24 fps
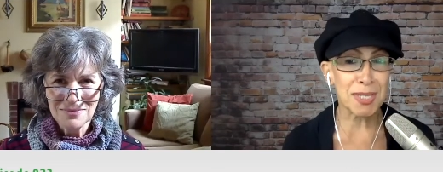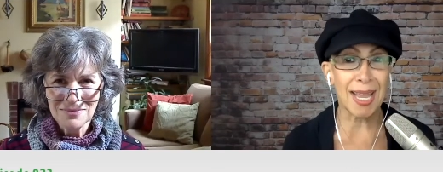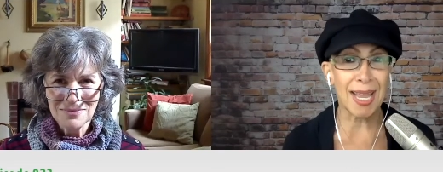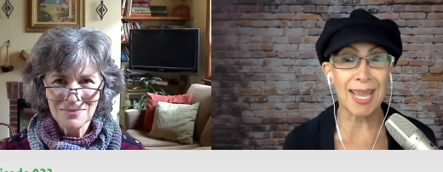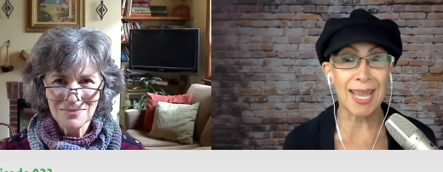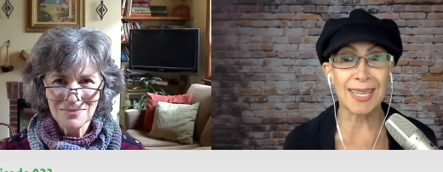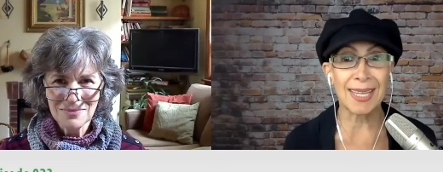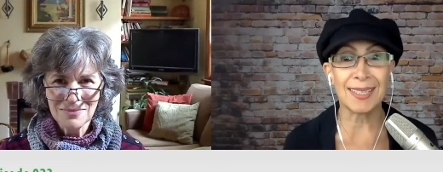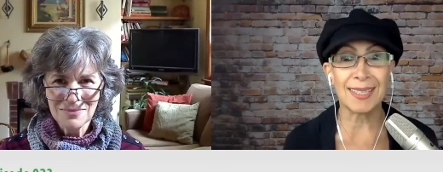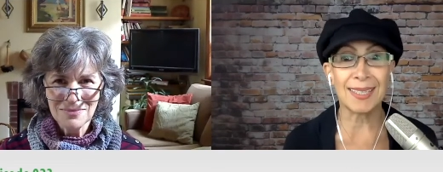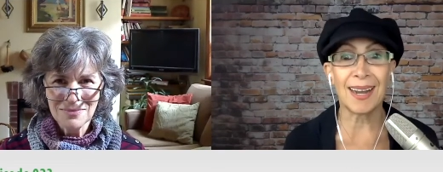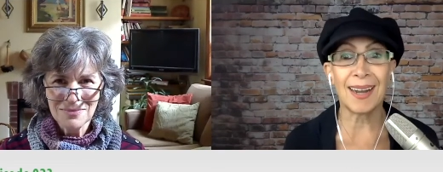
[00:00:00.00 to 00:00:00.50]

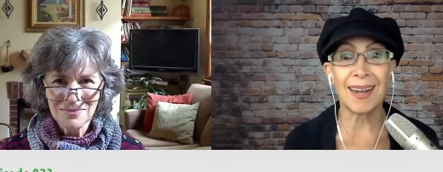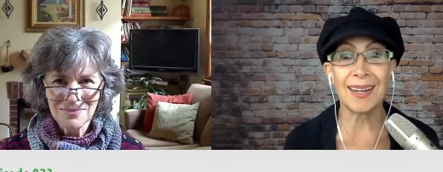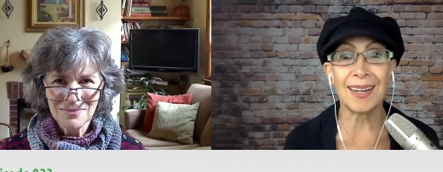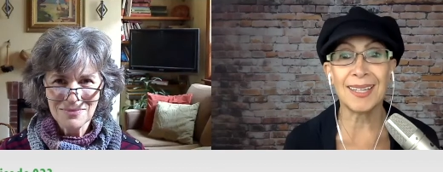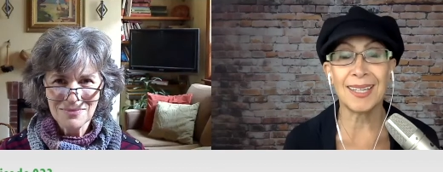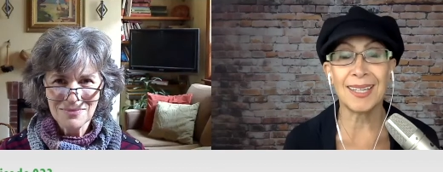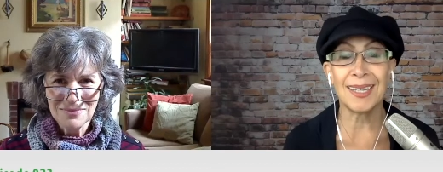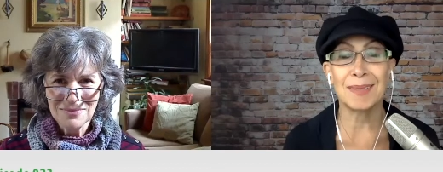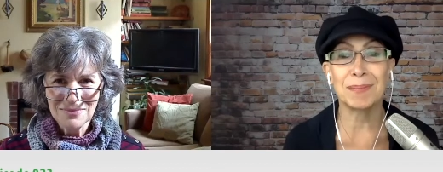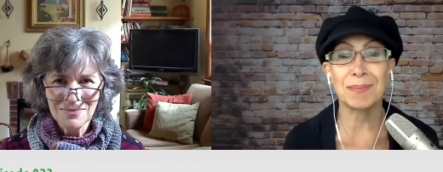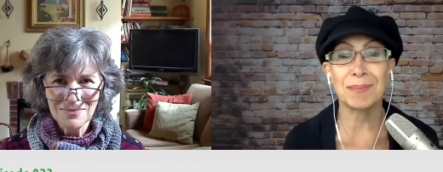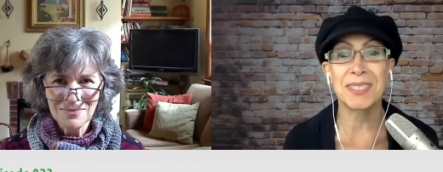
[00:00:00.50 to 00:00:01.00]
Speaker 1: and I
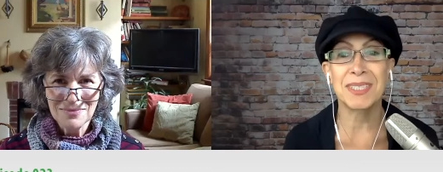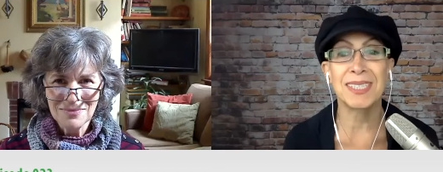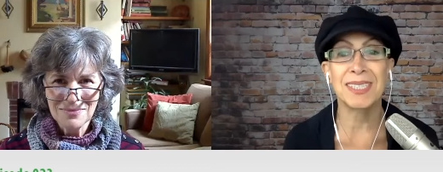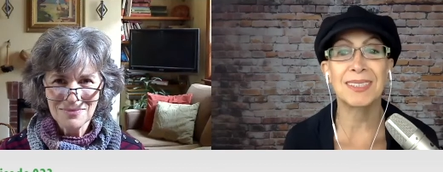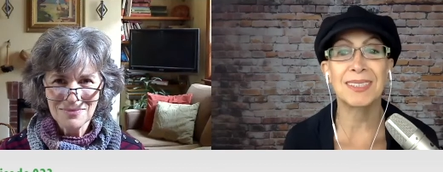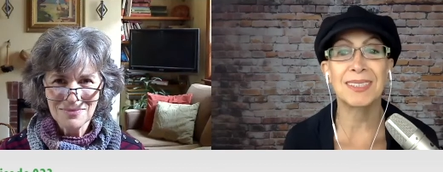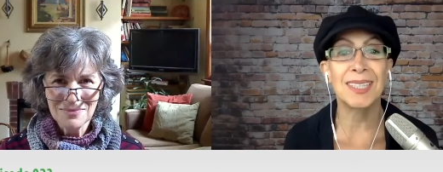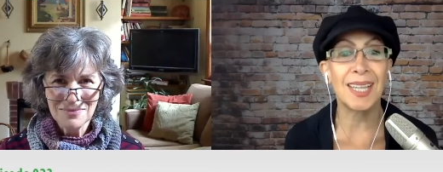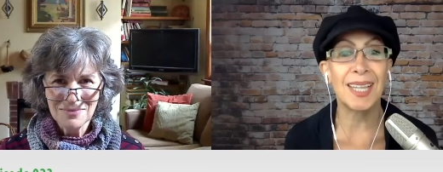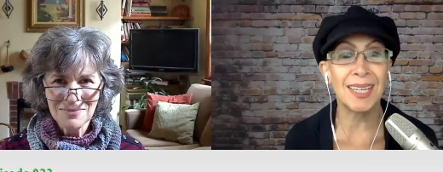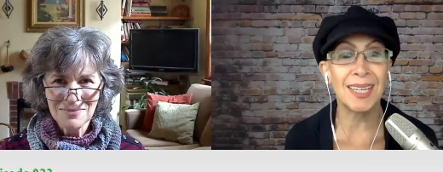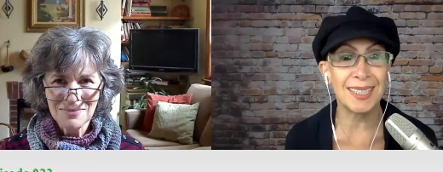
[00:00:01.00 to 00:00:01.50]
am
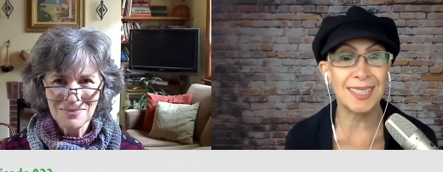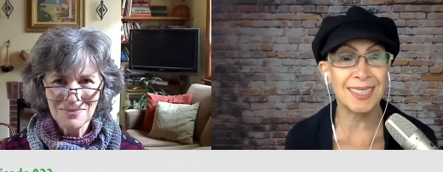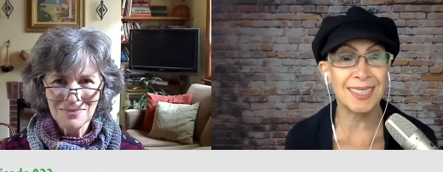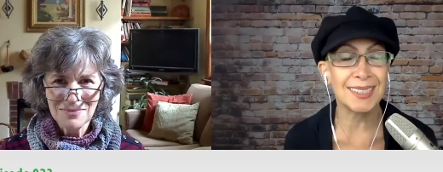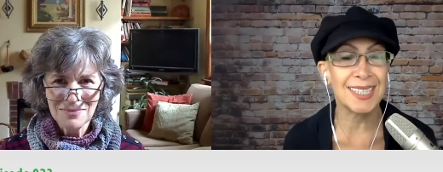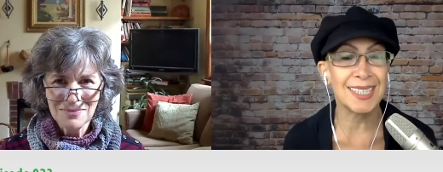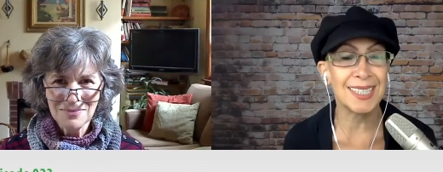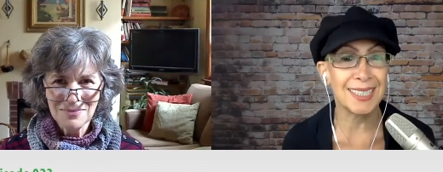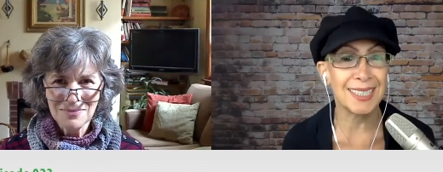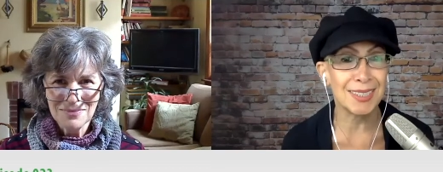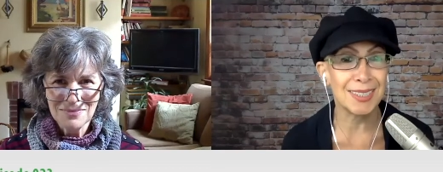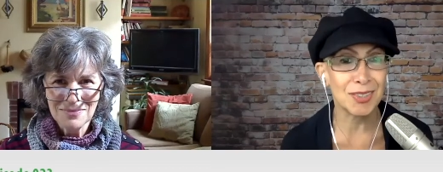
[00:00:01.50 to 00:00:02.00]
delighted
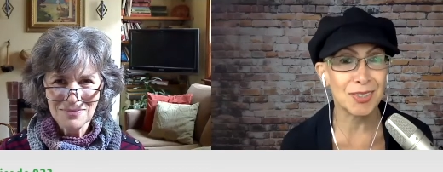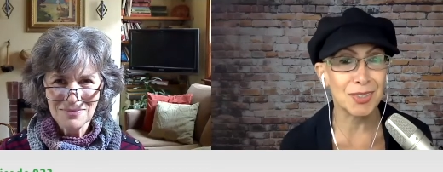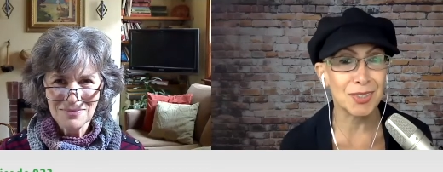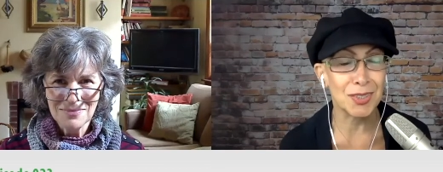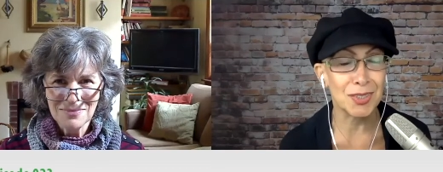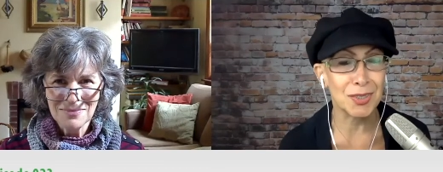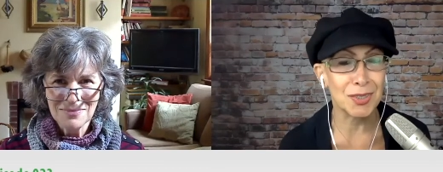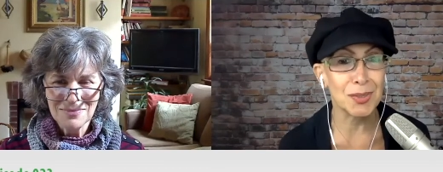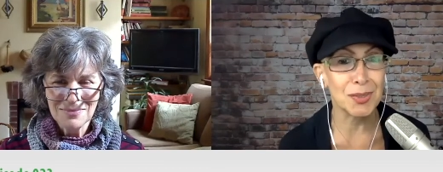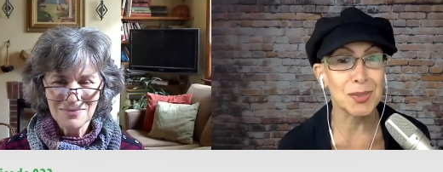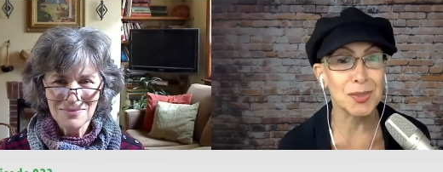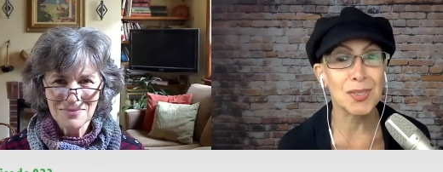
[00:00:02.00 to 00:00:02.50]
to
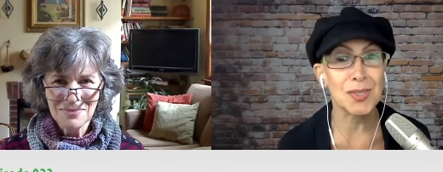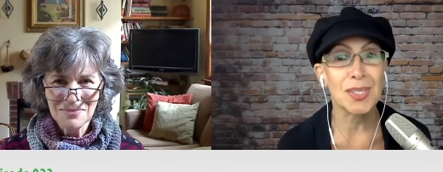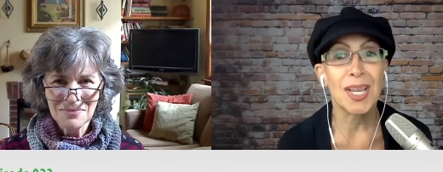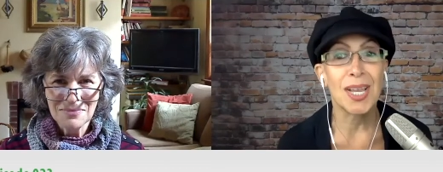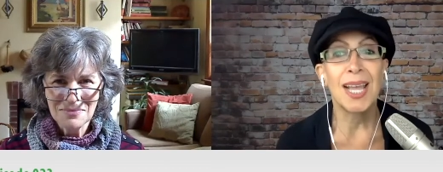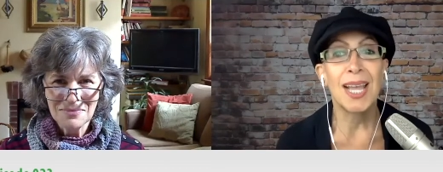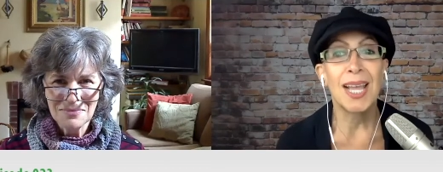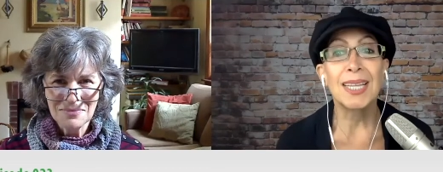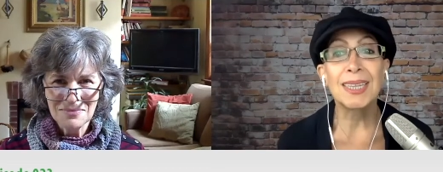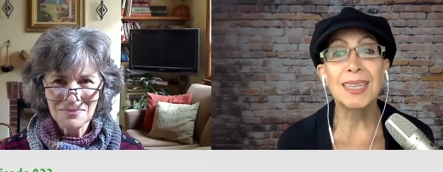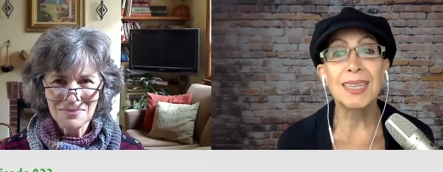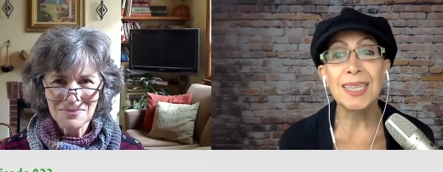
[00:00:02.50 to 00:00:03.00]
introduce
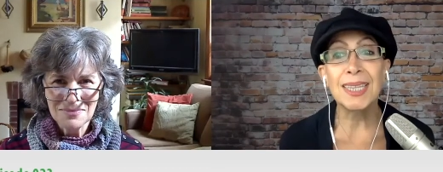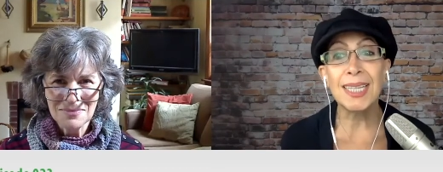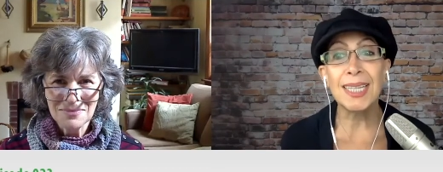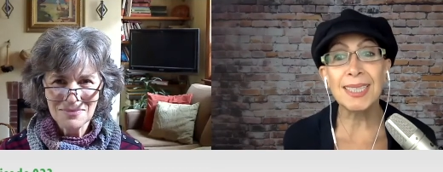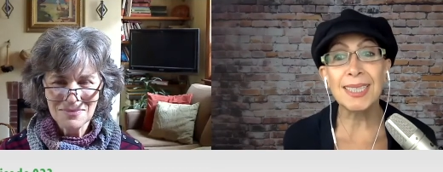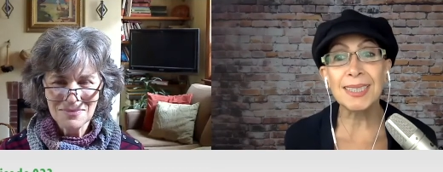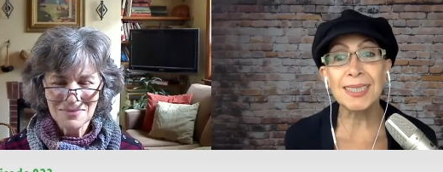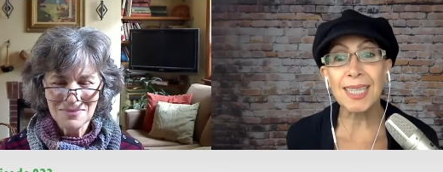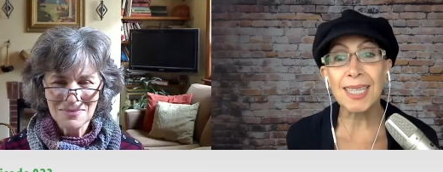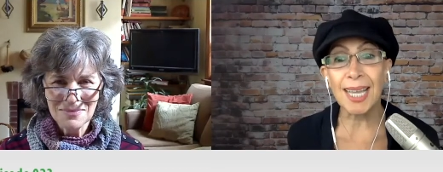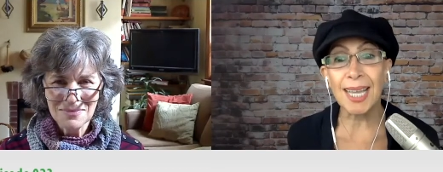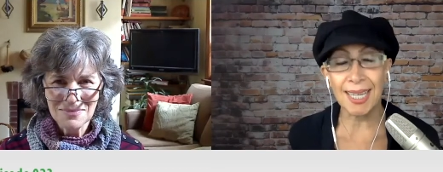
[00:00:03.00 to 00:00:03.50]
Lynn
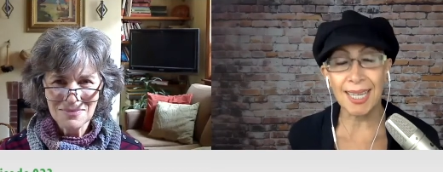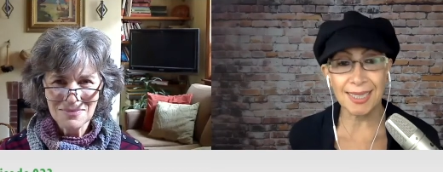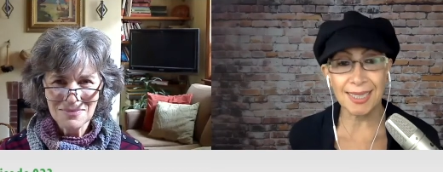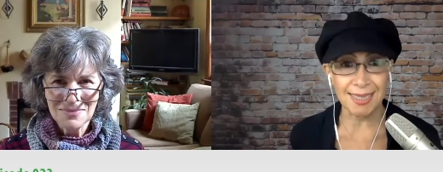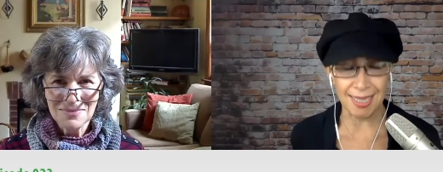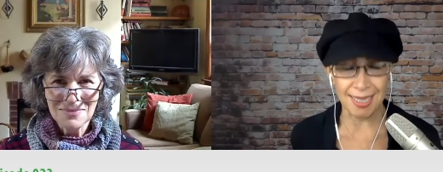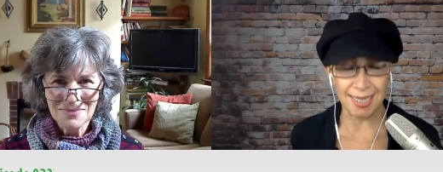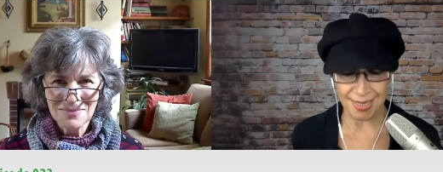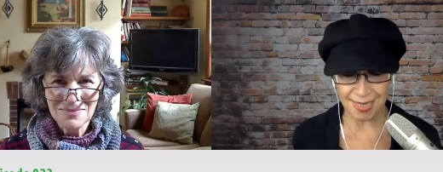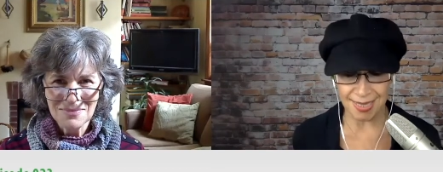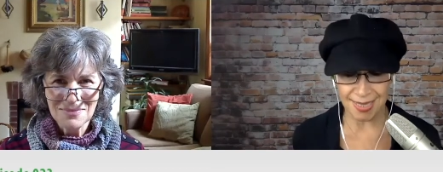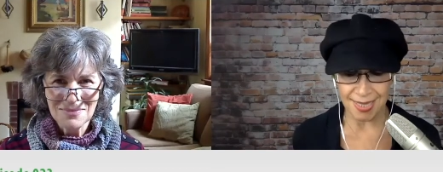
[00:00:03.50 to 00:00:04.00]

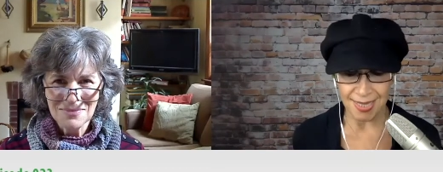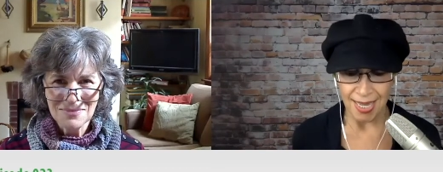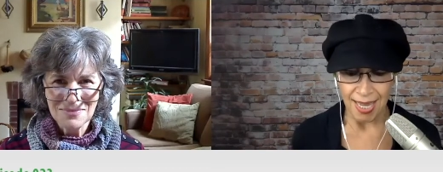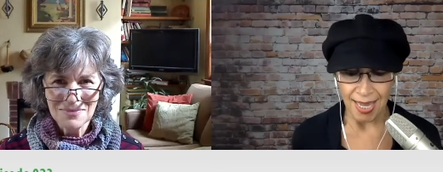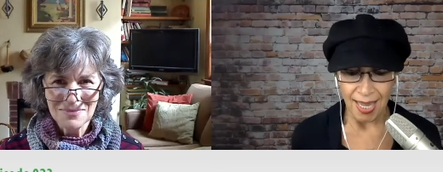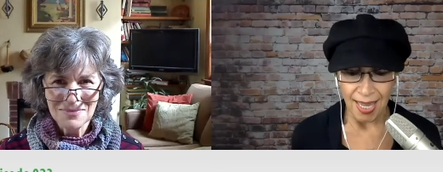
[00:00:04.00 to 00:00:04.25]
Landes.